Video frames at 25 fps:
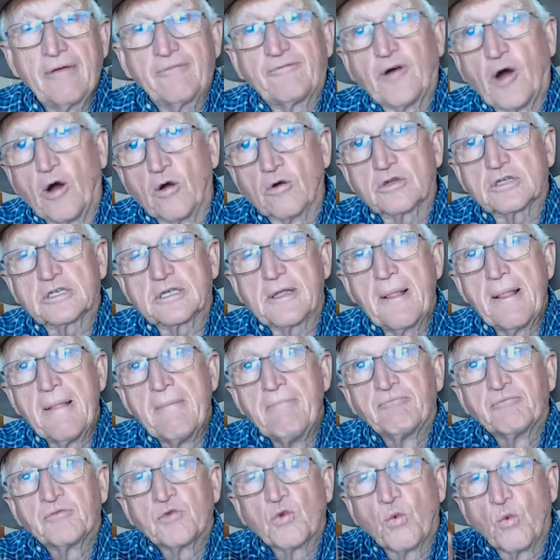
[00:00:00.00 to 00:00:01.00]
And folks,
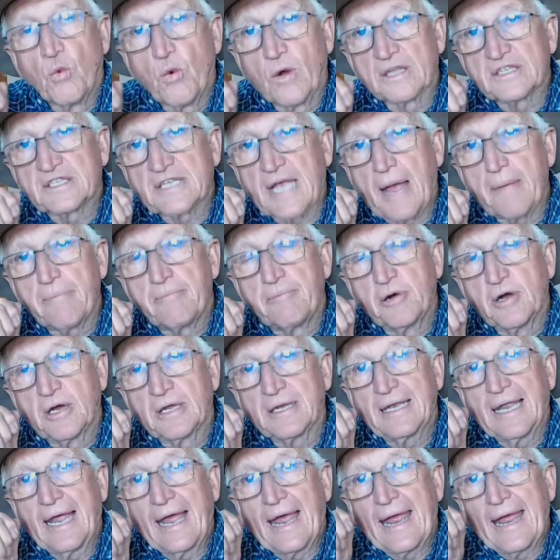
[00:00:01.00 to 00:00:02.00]
once I
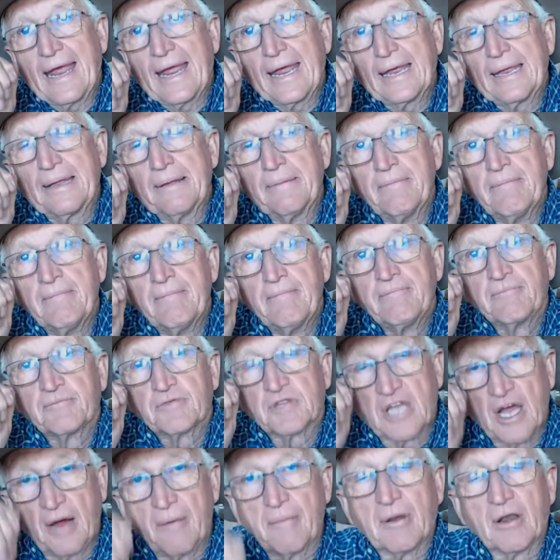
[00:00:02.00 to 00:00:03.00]
put a
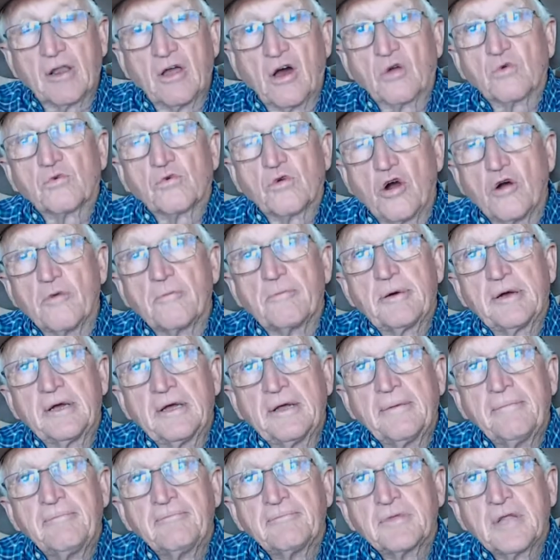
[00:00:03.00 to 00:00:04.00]
come along rope
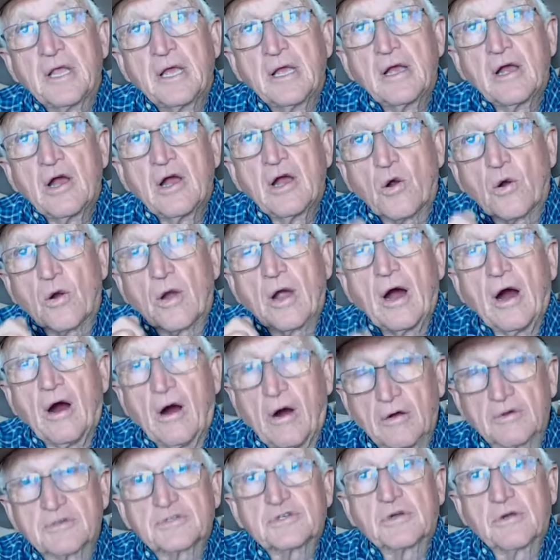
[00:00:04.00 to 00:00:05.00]
or a
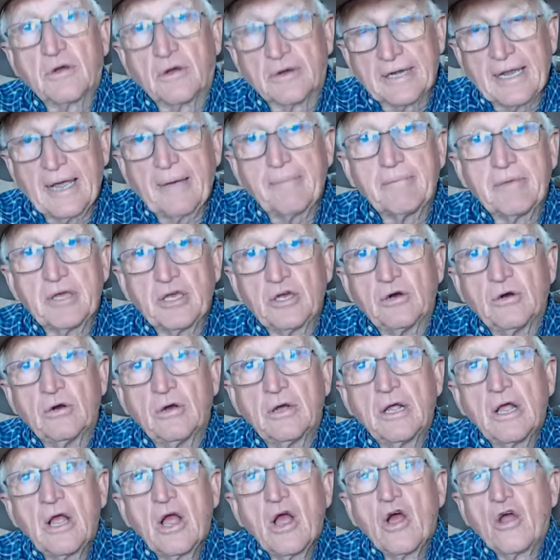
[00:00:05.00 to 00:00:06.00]
halter on that
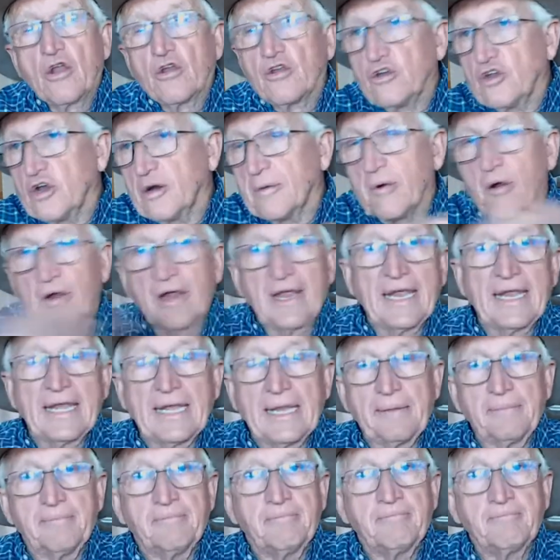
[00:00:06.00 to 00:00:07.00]
mule, no more
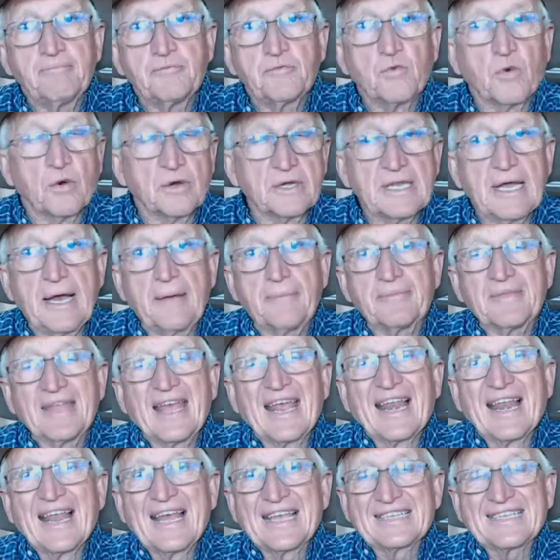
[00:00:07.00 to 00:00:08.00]
eating. We're done
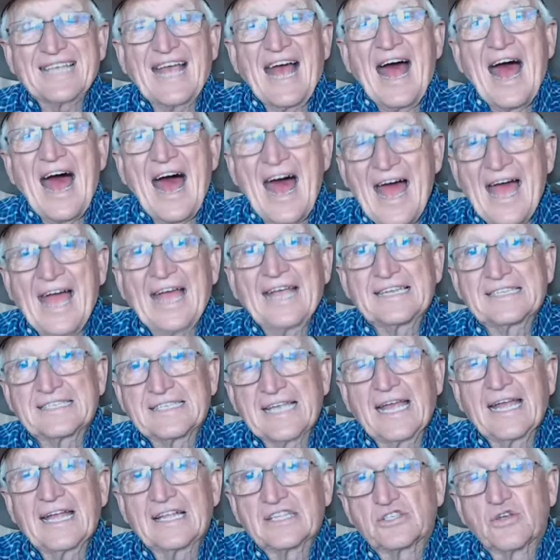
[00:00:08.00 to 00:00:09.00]
unless I
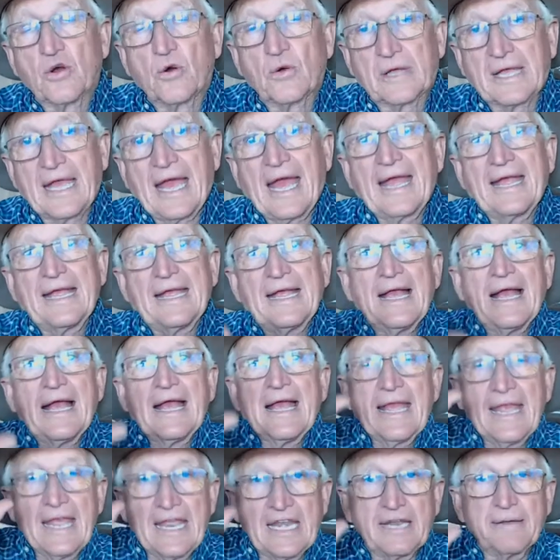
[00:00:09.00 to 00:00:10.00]
say it's okay
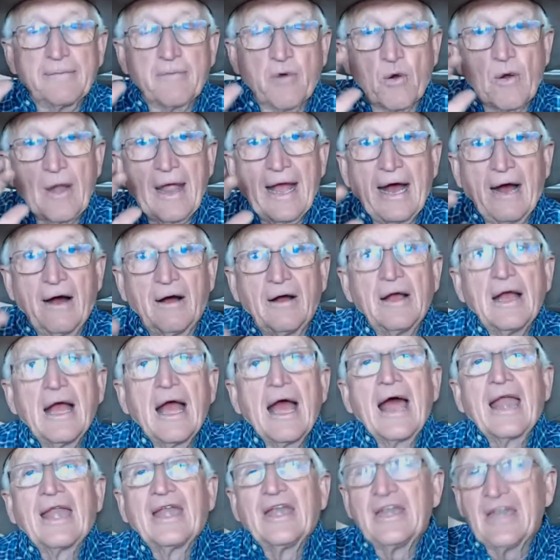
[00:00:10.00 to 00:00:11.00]
in the morral,
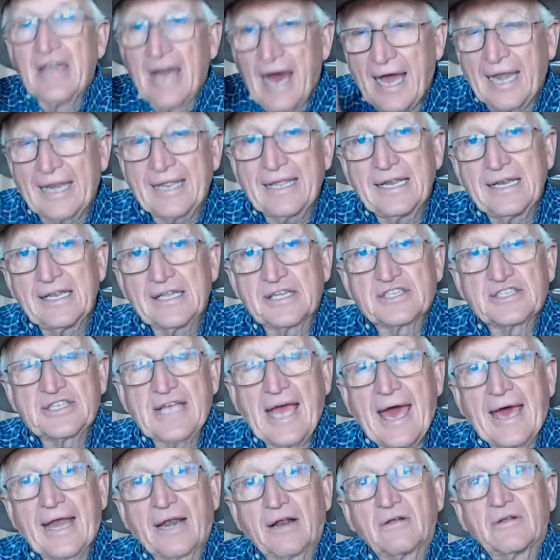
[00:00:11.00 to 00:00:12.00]
not in the
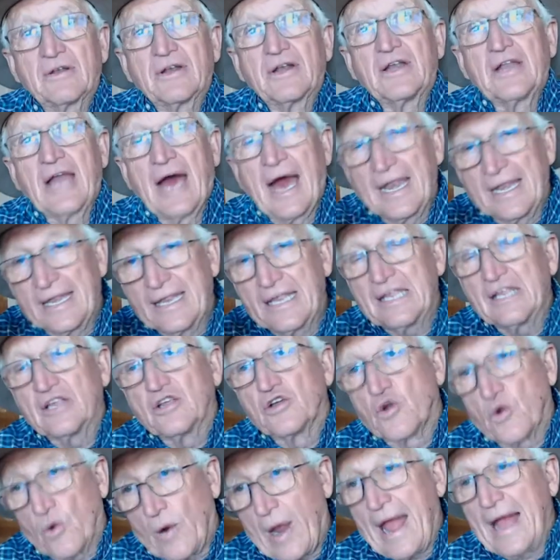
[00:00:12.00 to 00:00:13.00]
saddle, not eating
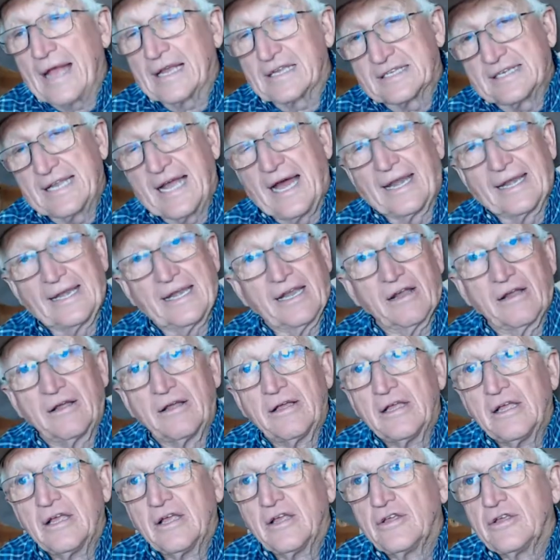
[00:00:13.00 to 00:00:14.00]
grass down there.
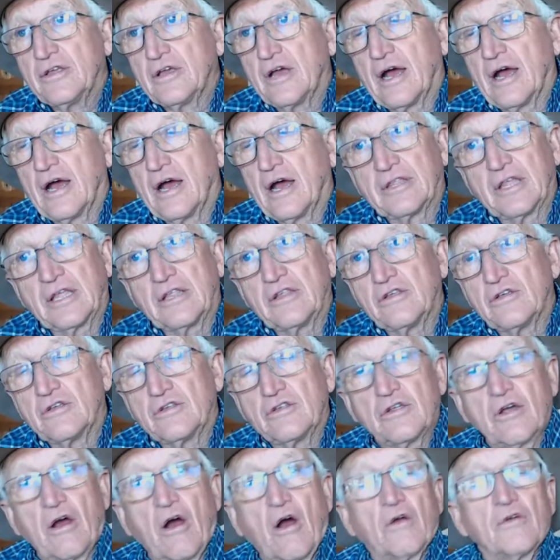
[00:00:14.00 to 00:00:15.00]
Yeah,
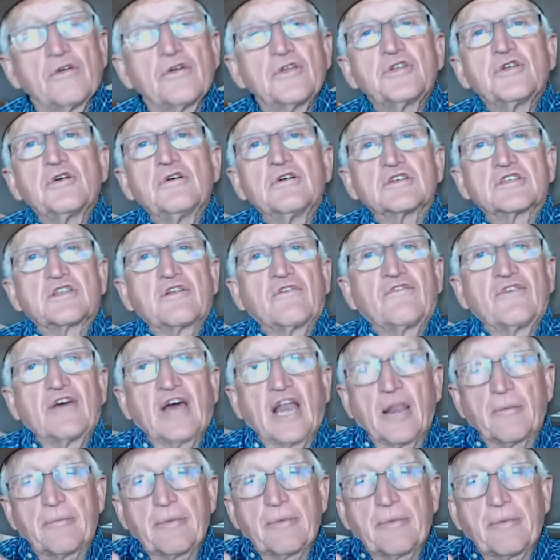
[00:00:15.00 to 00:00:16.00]
you, you, all you're doing is
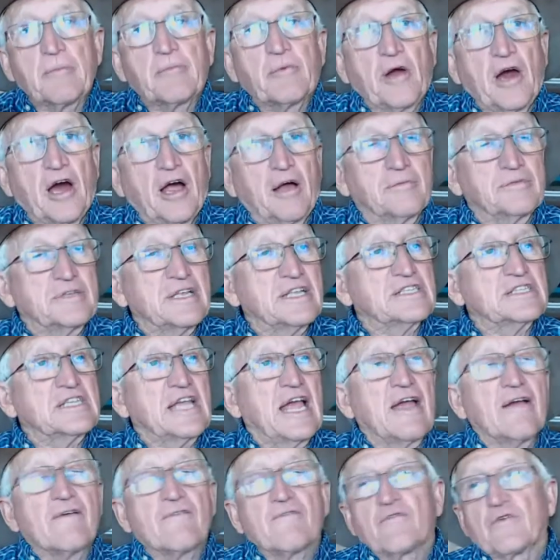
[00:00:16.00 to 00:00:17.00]
developing problems.
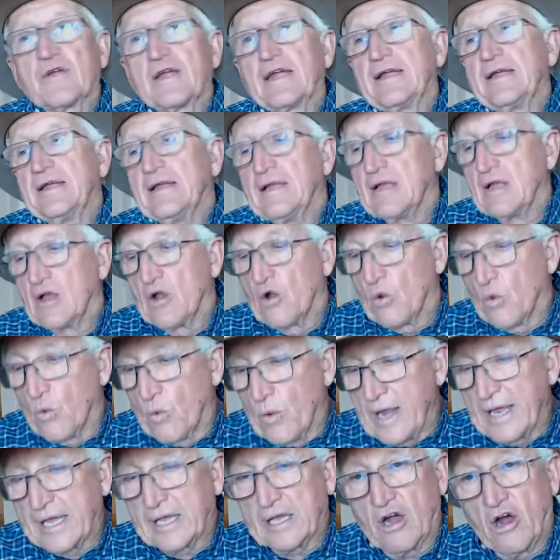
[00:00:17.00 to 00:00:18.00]
It's every
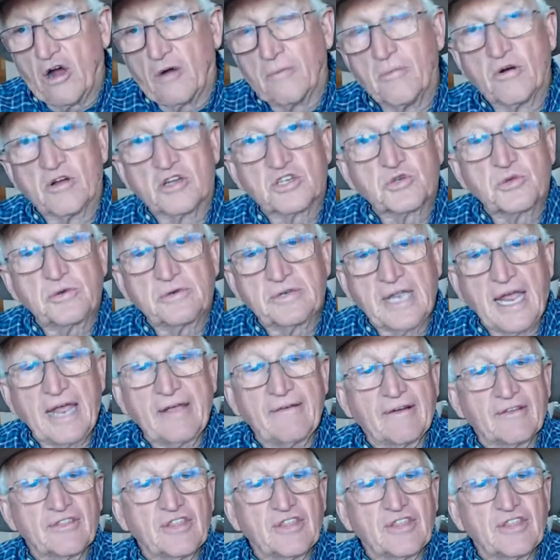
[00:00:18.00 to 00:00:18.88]
week almost, Dave.